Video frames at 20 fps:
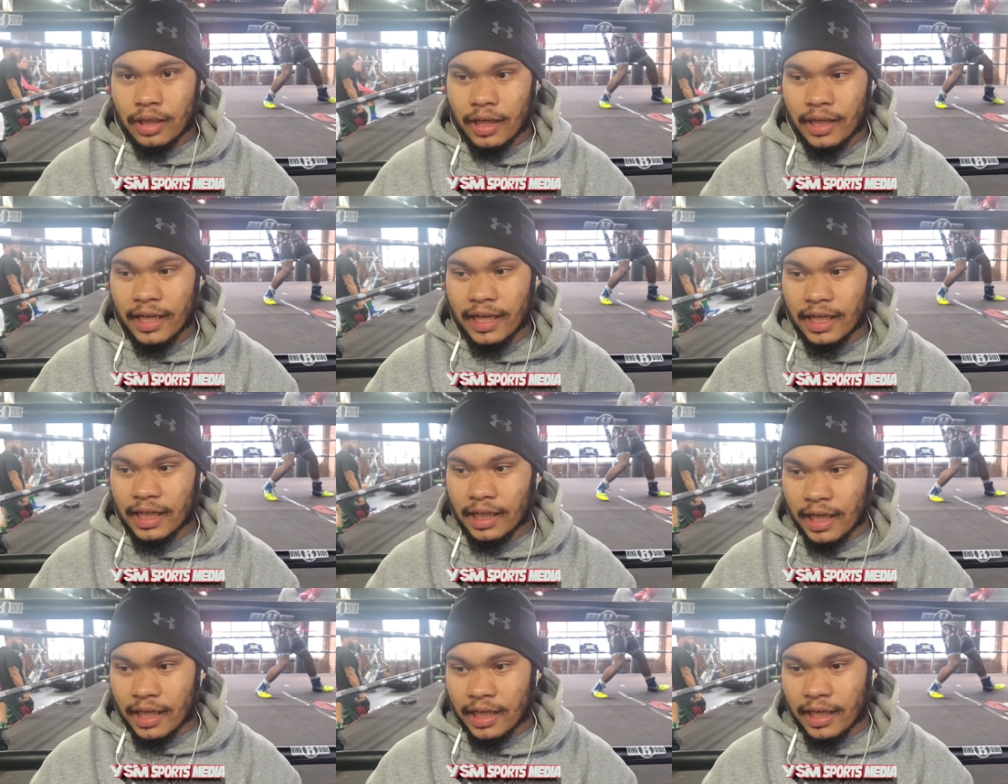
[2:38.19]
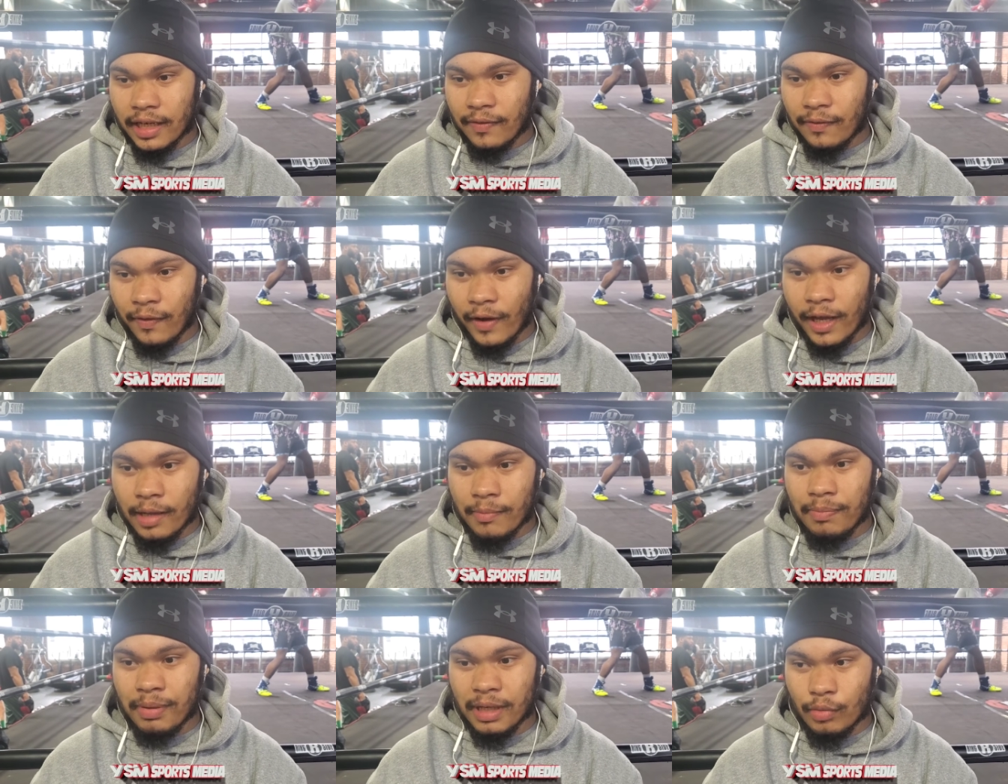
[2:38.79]
And they, and they
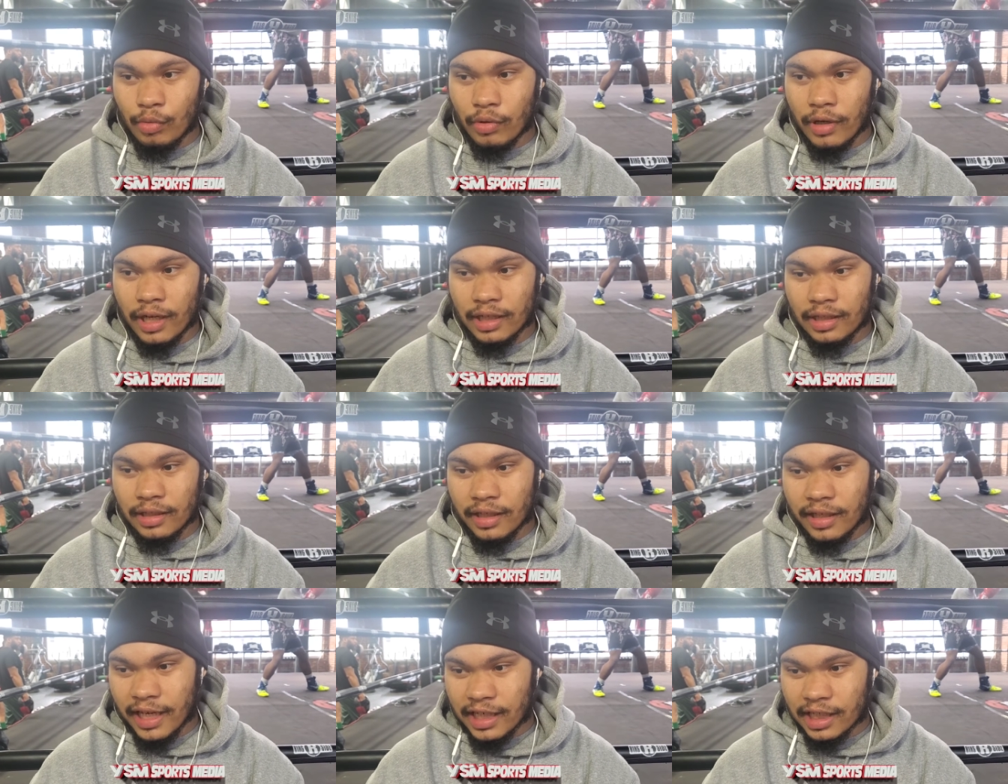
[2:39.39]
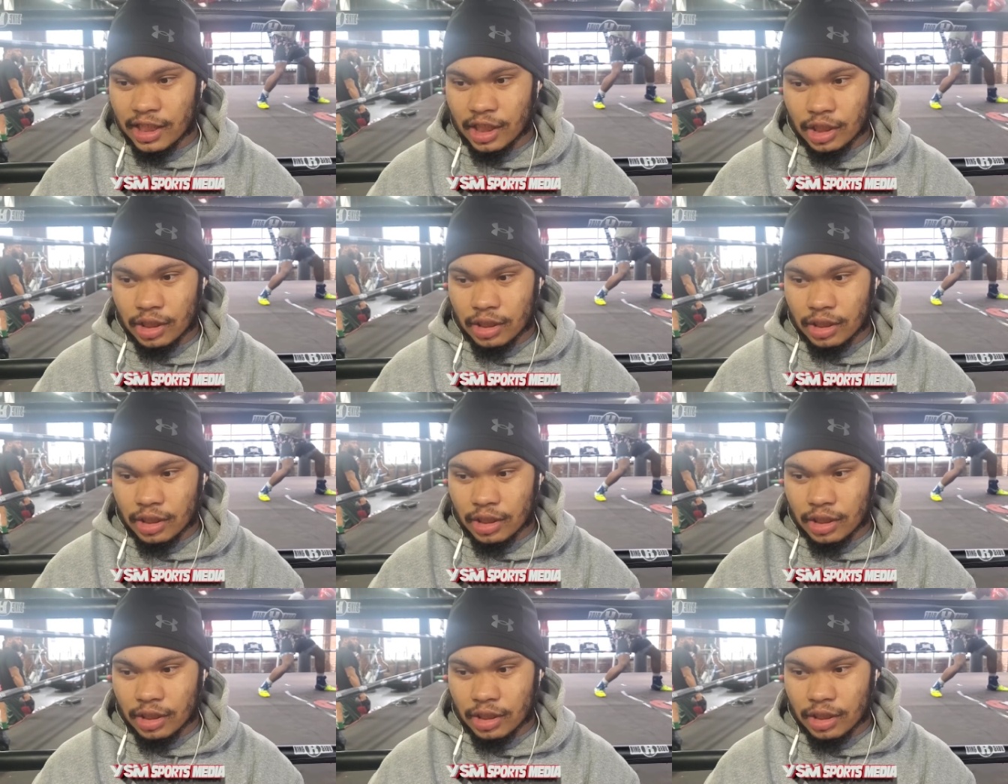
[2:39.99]
fighting people that they,